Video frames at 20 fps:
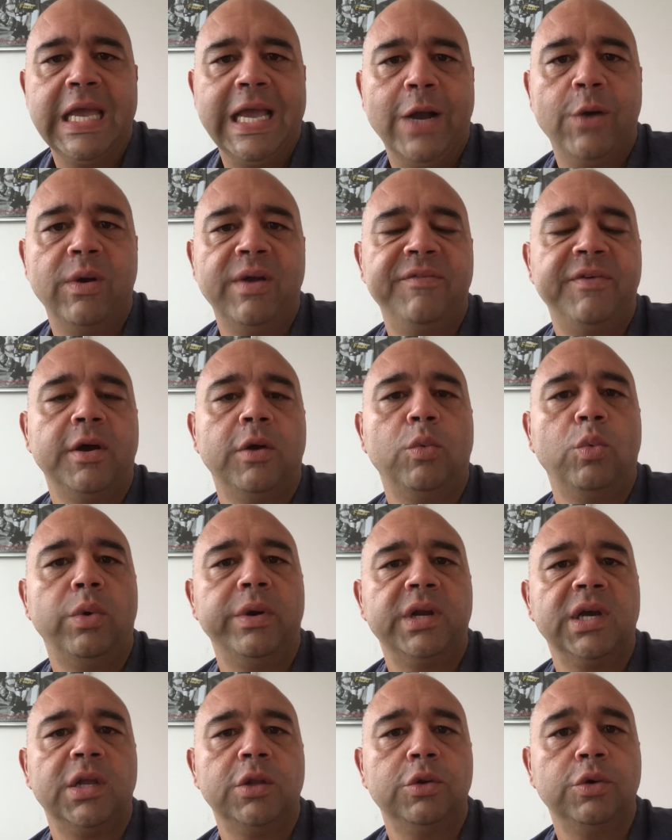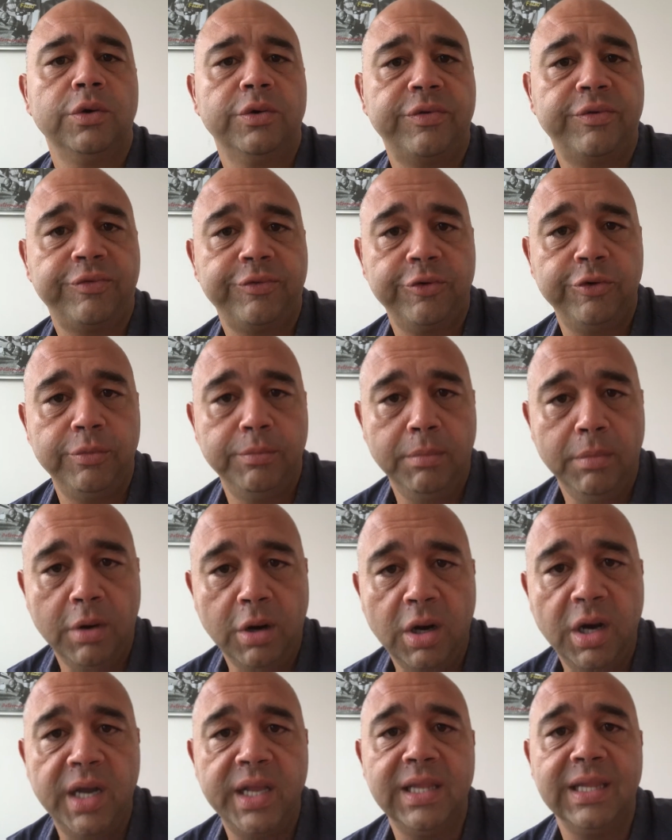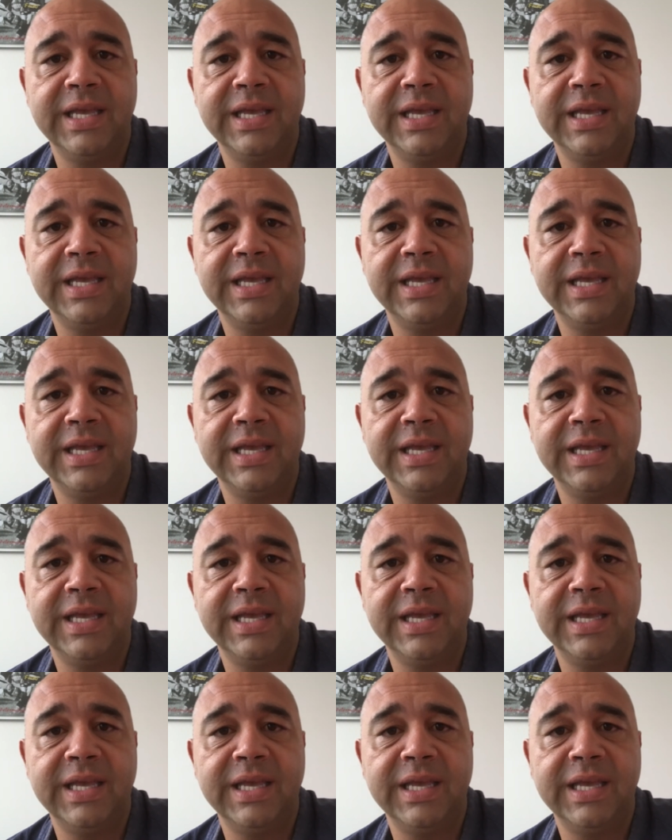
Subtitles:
However, when I look through my